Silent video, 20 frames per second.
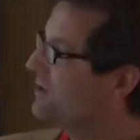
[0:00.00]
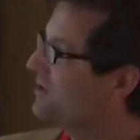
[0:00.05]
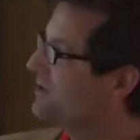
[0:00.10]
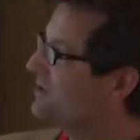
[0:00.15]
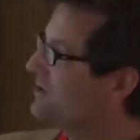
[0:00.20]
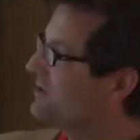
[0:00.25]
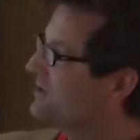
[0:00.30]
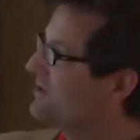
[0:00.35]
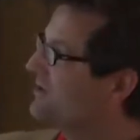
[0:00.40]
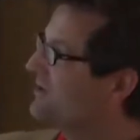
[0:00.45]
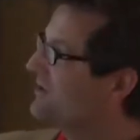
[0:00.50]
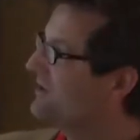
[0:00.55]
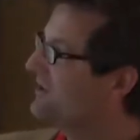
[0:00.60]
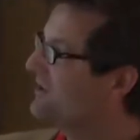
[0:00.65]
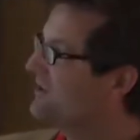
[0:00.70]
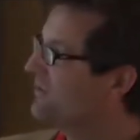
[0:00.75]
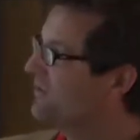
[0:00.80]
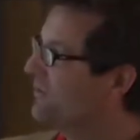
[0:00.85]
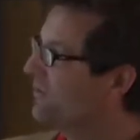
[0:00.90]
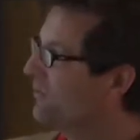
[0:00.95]
condition
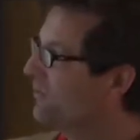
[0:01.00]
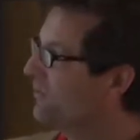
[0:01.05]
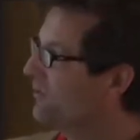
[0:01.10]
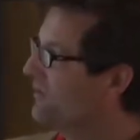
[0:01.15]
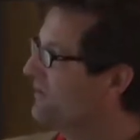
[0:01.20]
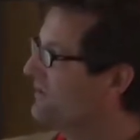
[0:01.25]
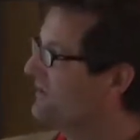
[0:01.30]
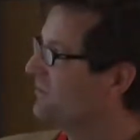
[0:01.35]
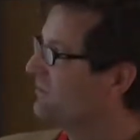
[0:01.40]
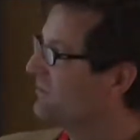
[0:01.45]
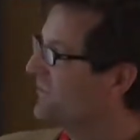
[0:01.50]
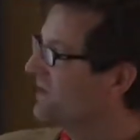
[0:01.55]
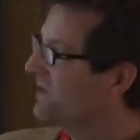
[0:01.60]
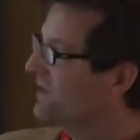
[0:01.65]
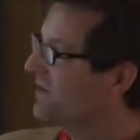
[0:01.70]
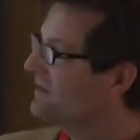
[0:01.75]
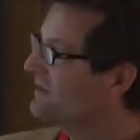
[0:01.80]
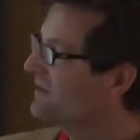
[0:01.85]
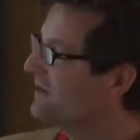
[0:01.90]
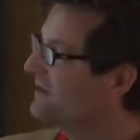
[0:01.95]
is fulfilled,
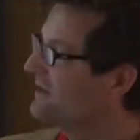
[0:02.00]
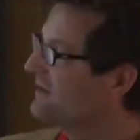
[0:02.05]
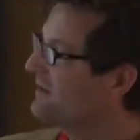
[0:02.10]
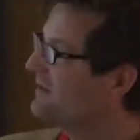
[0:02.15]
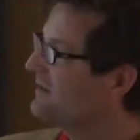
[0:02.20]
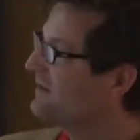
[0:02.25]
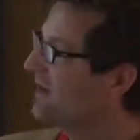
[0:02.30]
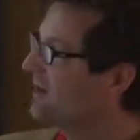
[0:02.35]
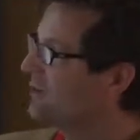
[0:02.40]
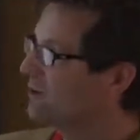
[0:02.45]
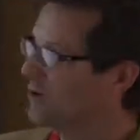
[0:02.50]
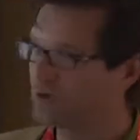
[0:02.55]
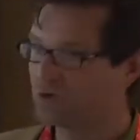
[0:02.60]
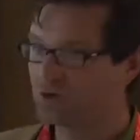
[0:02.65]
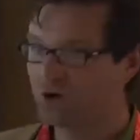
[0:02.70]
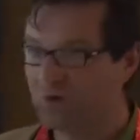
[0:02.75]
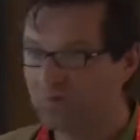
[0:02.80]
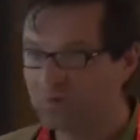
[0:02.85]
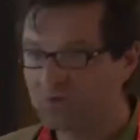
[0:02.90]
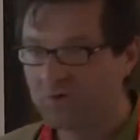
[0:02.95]
meaning that these are not
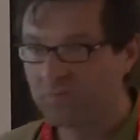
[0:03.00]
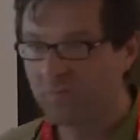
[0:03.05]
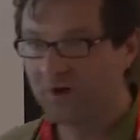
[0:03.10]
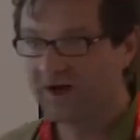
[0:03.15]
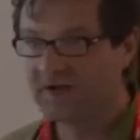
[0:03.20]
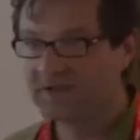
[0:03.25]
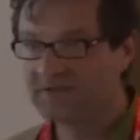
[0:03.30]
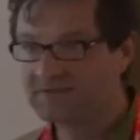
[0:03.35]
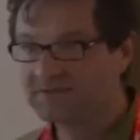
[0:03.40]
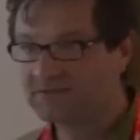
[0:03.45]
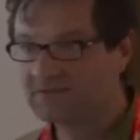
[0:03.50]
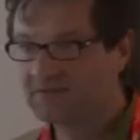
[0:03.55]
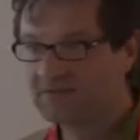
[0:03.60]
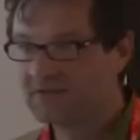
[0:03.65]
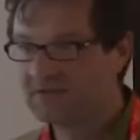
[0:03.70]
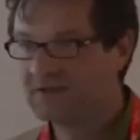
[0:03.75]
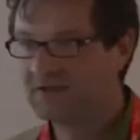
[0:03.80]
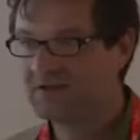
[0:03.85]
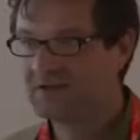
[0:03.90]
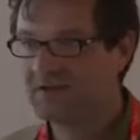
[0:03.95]
compromised,
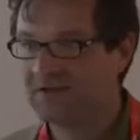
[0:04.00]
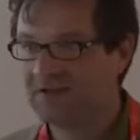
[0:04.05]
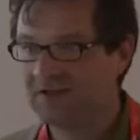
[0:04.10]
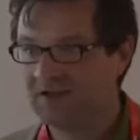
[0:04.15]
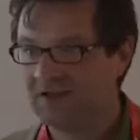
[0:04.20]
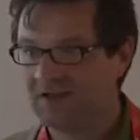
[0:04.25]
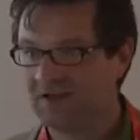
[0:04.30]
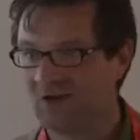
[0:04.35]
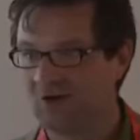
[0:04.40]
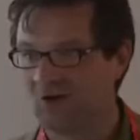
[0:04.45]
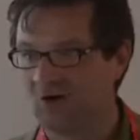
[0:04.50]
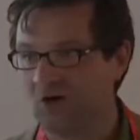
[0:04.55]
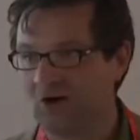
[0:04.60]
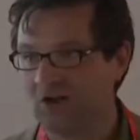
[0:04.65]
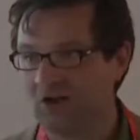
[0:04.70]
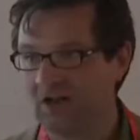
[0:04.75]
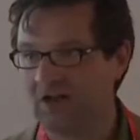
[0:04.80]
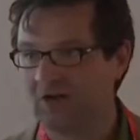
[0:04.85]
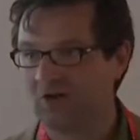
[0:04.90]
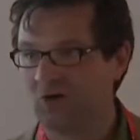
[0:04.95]

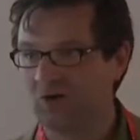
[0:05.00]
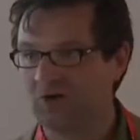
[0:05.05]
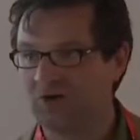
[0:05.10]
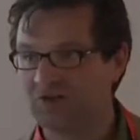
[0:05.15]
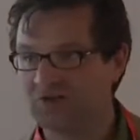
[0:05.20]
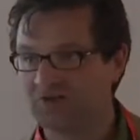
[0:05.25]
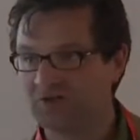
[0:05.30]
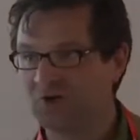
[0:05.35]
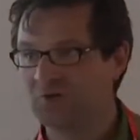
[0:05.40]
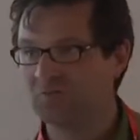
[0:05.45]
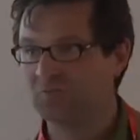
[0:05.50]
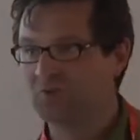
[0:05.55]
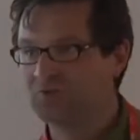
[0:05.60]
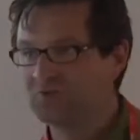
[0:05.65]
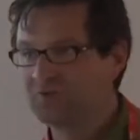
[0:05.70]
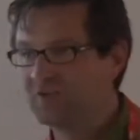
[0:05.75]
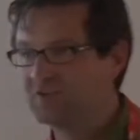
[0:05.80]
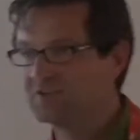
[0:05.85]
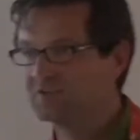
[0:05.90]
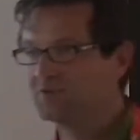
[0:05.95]
or like only a certain
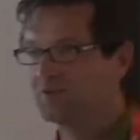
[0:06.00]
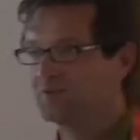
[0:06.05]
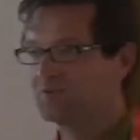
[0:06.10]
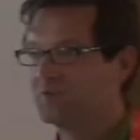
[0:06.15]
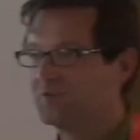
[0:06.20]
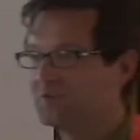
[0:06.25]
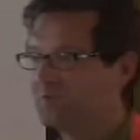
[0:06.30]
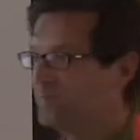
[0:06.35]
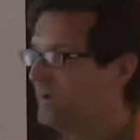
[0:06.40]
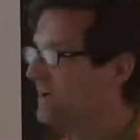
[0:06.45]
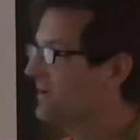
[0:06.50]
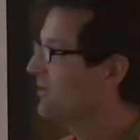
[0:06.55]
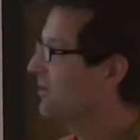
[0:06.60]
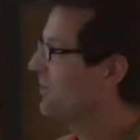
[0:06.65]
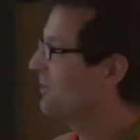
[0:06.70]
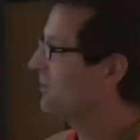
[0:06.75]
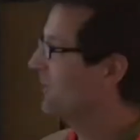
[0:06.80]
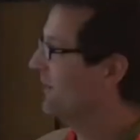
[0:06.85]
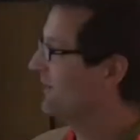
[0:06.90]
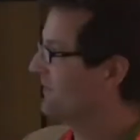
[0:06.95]
percentage of these being
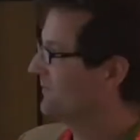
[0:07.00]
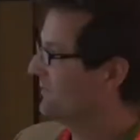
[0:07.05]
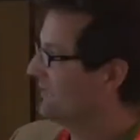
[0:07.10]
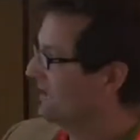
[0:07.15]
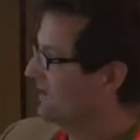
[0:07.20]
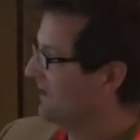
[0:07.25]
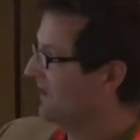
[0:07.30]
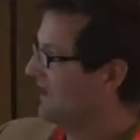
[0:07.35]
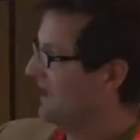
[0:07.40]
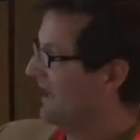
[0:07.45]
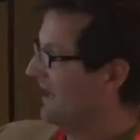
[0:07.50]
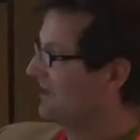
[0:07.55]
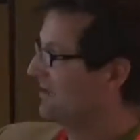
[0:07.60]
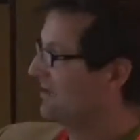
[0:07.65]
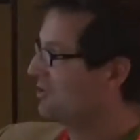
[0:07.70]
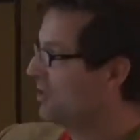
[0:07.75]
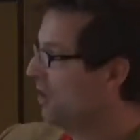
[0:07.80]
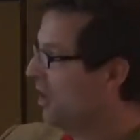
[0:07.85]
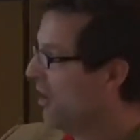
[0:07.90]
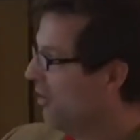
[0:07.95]
compromised, we can like
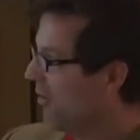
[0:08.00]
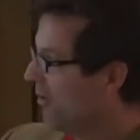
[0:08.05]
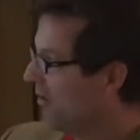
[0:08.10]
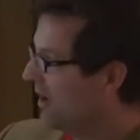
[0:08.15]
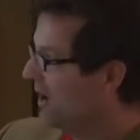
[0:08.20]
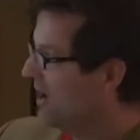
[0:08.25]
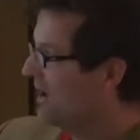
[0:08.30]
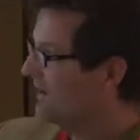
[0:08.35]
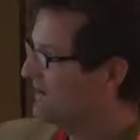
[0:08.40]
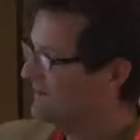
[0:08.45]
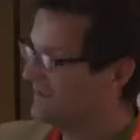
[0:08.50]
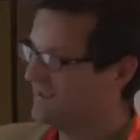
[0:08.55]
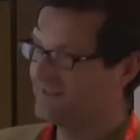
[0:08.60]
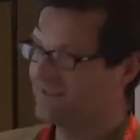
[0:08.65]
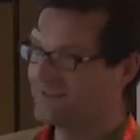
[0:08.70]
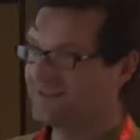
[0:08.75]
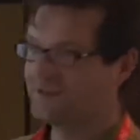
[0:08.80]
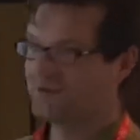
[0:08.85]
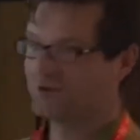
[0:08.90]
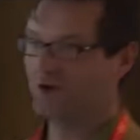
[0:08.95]
know that
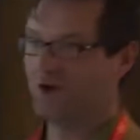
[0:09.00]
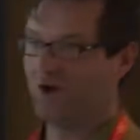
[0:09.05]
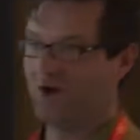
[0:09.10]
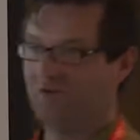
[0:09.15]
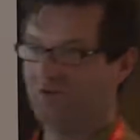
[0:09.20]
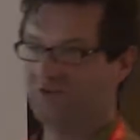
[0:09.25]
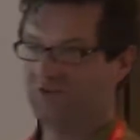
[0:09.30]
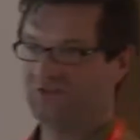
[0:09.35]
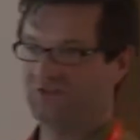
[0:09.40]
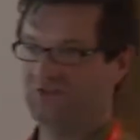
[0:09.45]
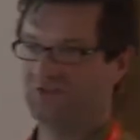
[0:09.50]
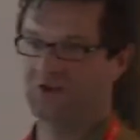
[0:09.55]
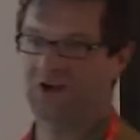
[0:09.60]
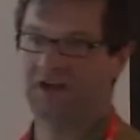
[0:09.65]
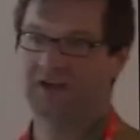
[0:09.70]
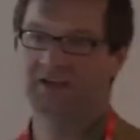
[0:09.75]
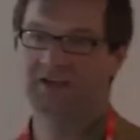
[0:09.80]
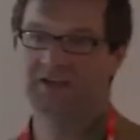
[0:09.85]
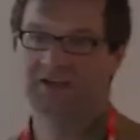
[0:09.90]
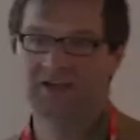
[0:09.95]
this service is
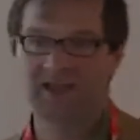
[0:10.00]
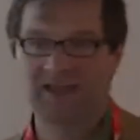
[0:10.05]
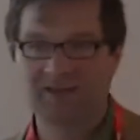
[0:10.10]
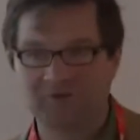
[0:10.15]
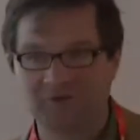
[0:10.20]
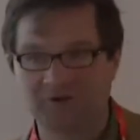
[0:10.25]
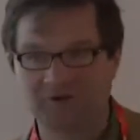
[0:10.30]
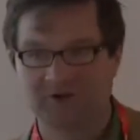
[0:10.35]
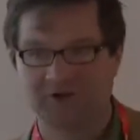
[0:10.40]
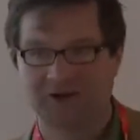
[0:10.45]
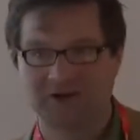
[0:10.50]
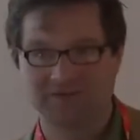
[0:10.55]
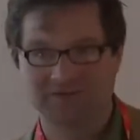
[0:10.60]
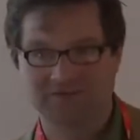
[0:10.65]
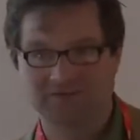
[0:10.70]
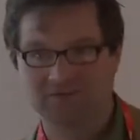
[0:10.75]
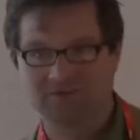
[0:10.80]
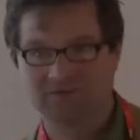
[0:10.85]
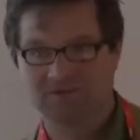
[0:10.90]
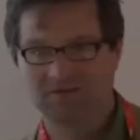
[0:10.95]
running as
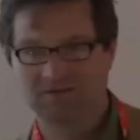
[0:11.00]
advertised.